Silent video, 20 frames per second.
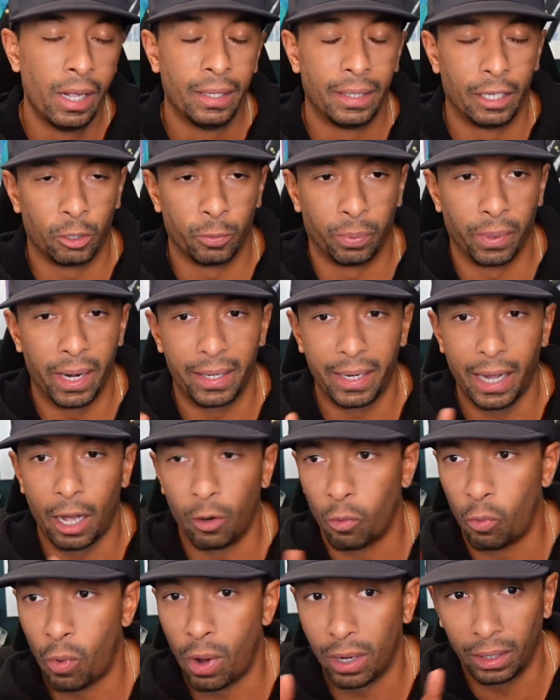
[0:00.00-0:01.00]
Let's break
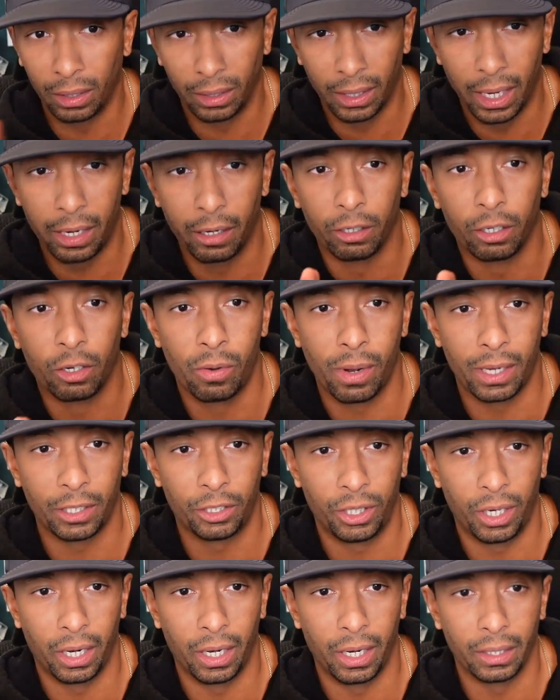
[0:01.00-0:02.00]
down what a layered
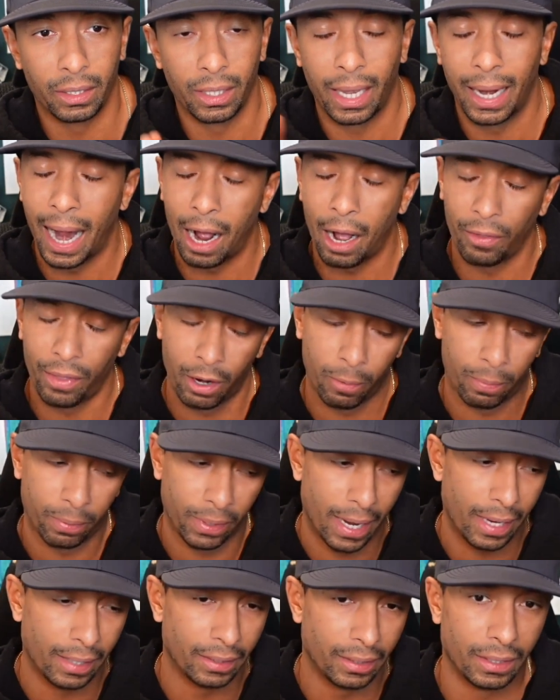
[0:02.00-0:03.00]
question is and how that
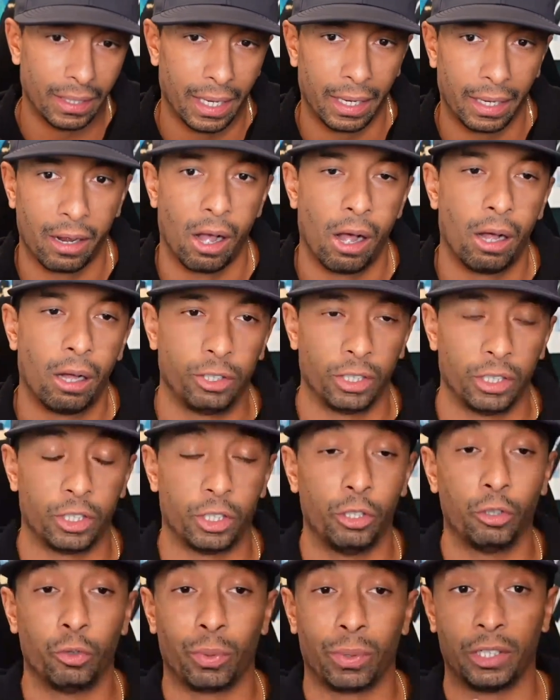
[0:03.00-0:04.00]
applies to psychology. Let's
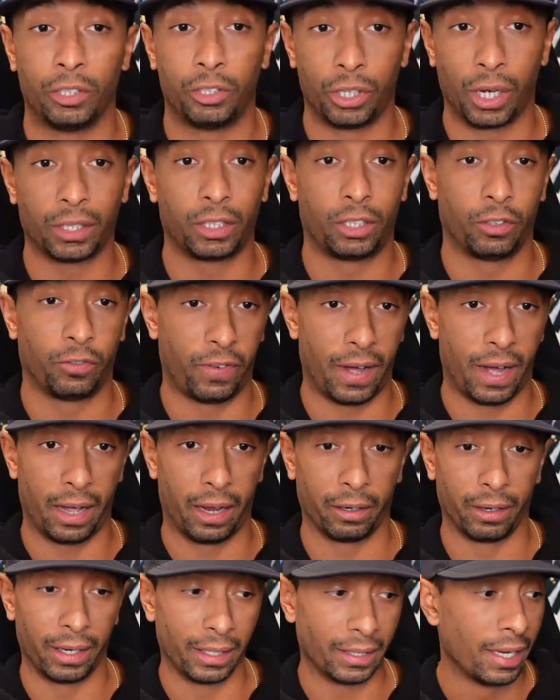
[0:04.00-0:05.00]
use what a
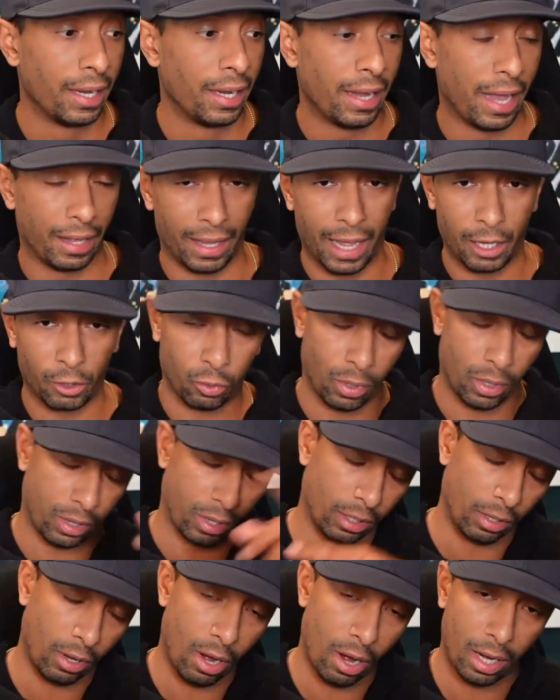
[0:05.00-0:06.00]
justifier is. And that's one of the
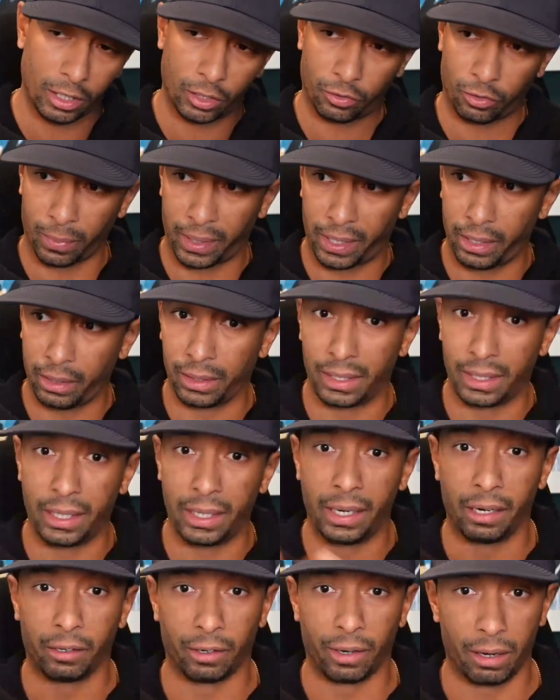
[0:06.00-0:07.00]
laws from
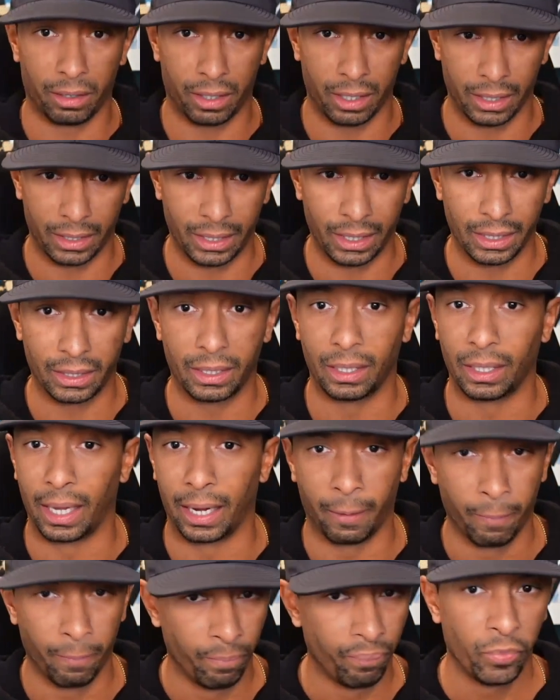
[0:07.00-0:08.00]
Cialdini around consistent,
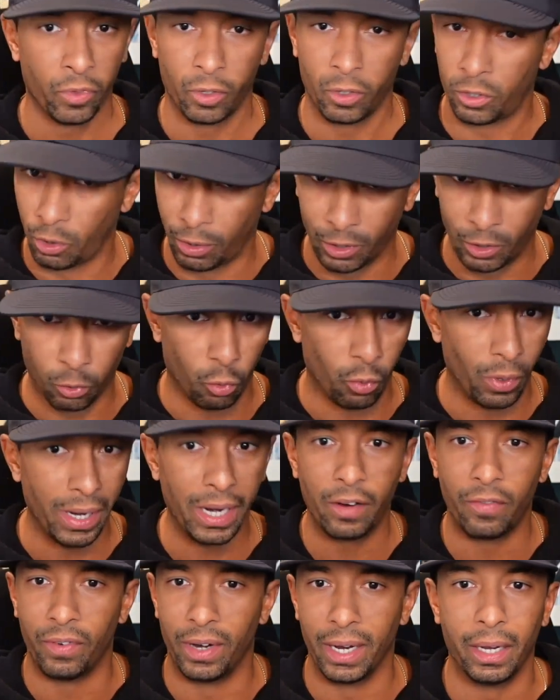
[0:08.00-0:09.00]
like, so it's
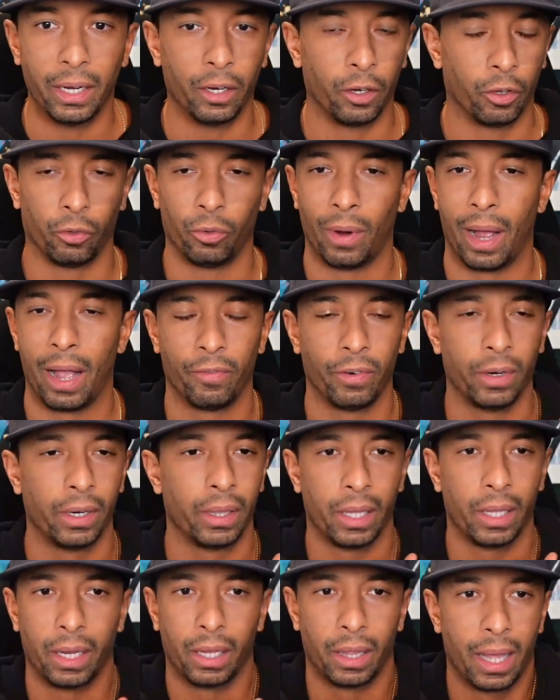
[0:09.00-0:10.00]
weaved in through
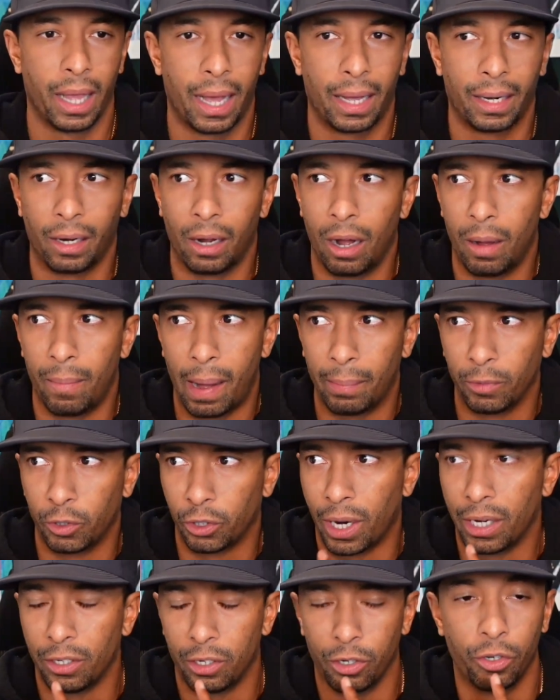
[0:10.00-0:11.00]
everything that I'm
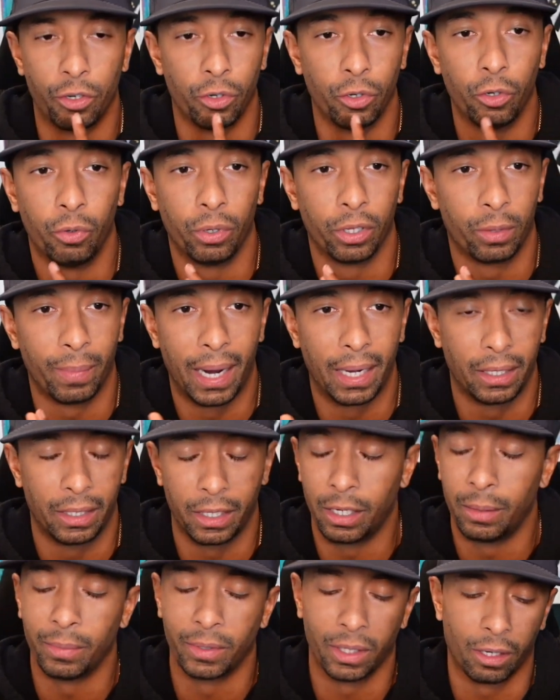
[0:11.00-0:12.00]
trying to do with my
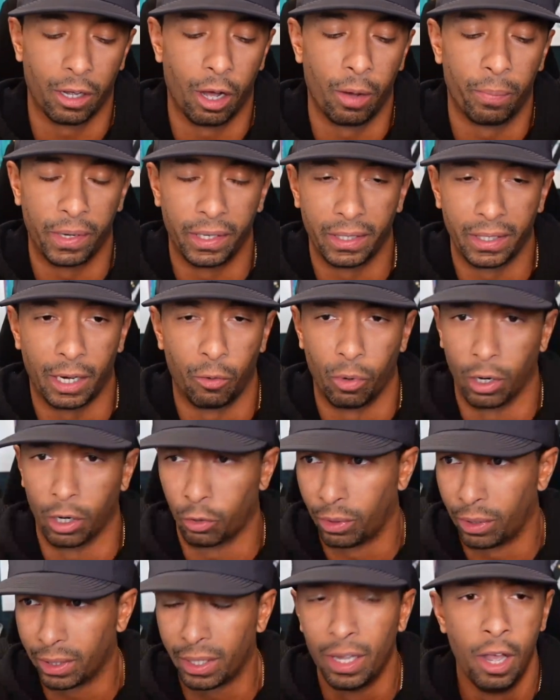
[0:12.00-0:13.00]
teams and companies I work
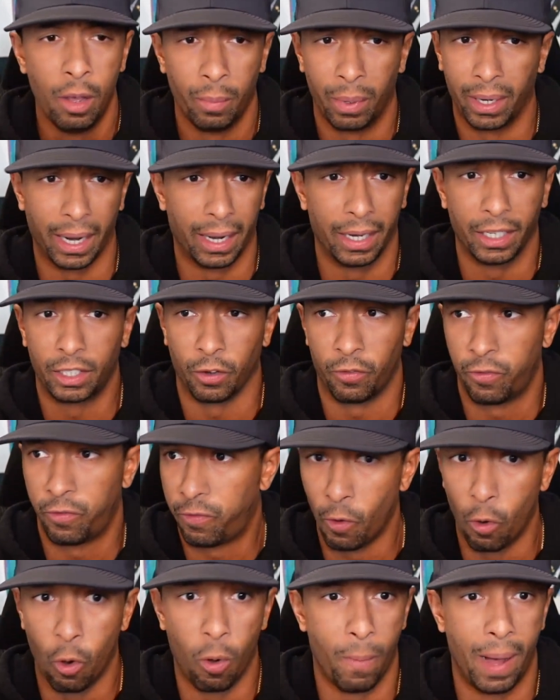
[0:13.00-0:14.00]
with. But again, it's a
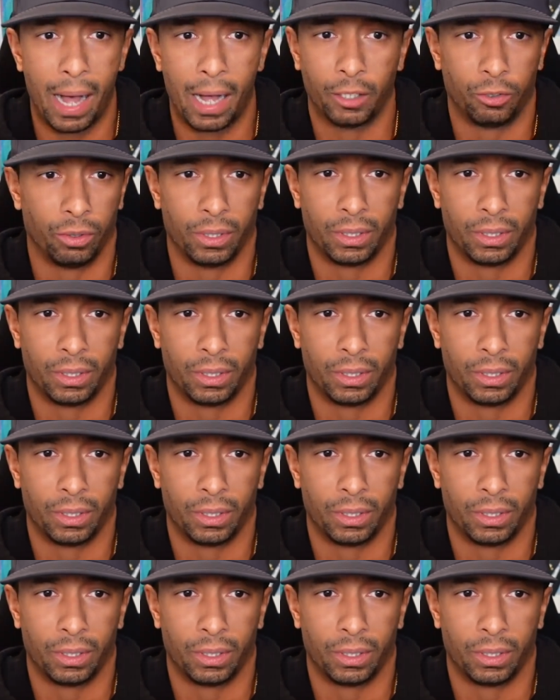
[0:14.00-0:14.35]
full module.